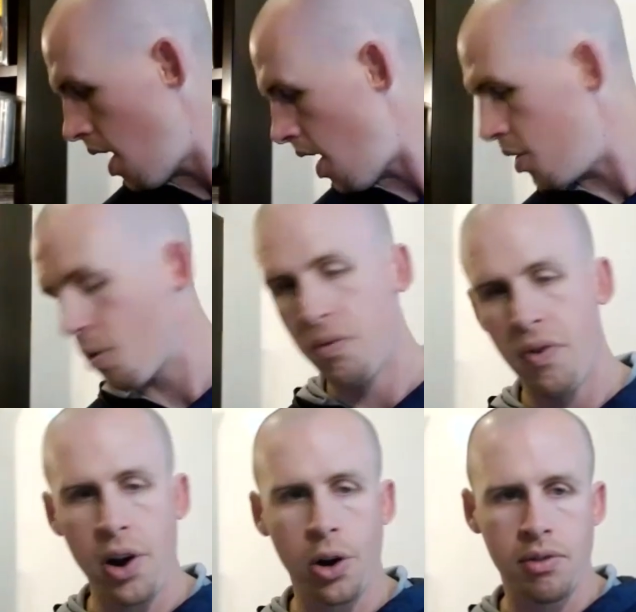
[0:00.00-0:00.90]
and they're
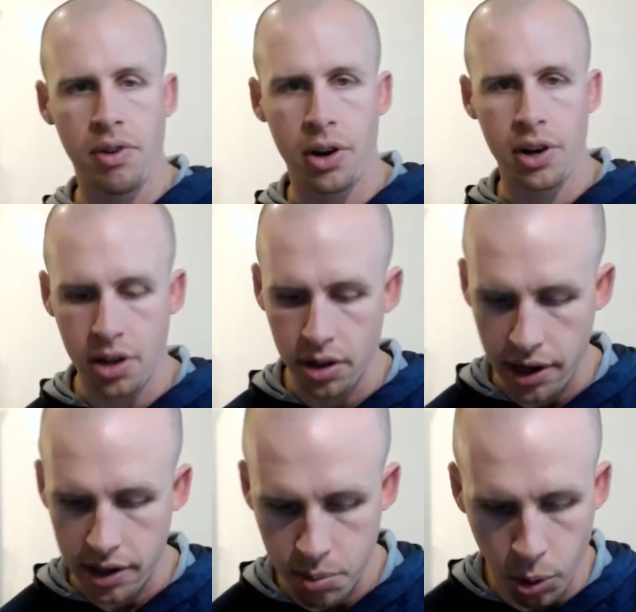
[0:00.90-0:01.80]
very, very
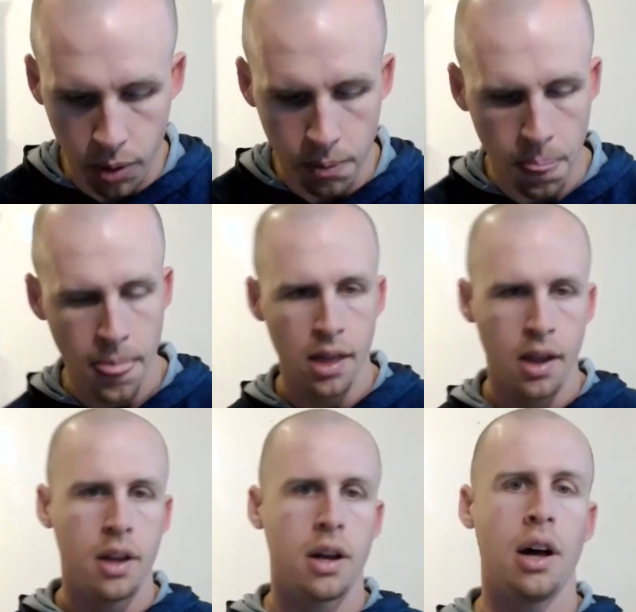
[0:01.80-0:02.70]
collectible.
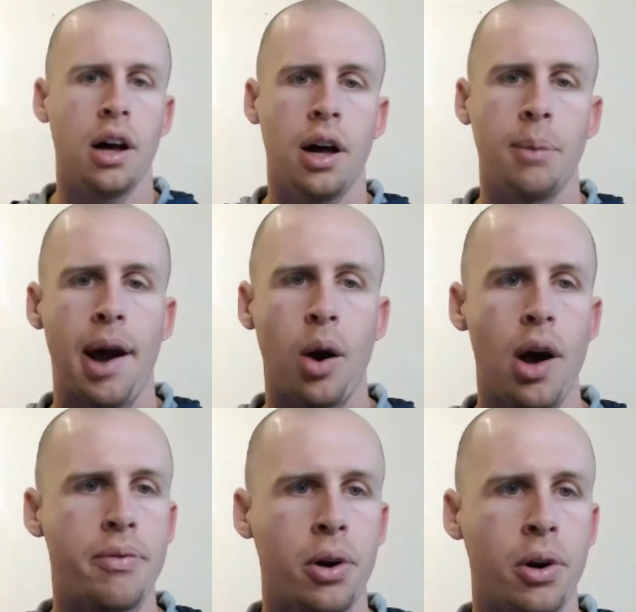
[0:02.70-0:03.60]

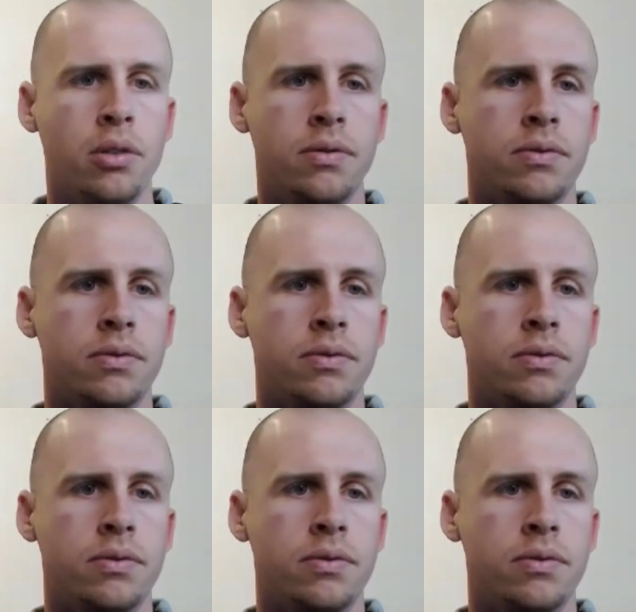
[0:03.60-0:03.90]
However,